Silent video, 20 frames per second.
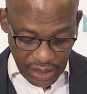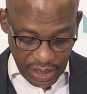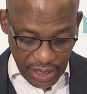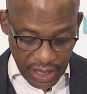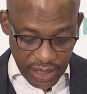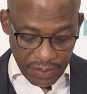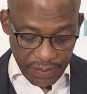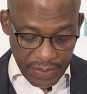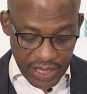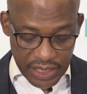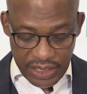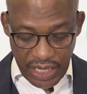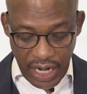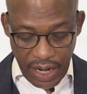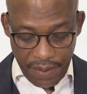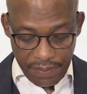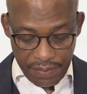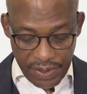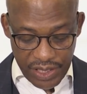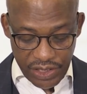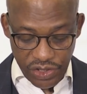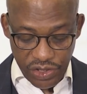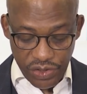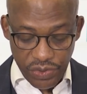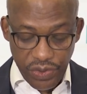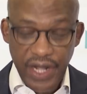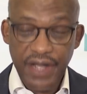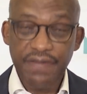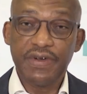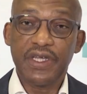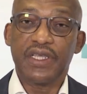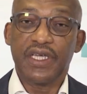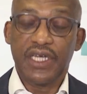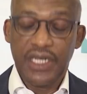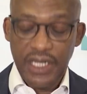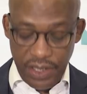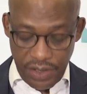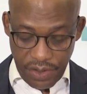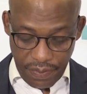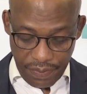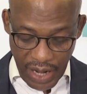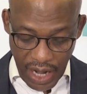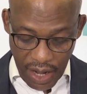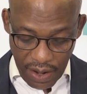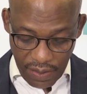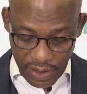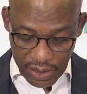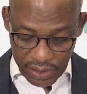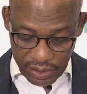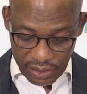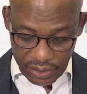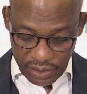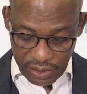In the meantime, please do everything in your power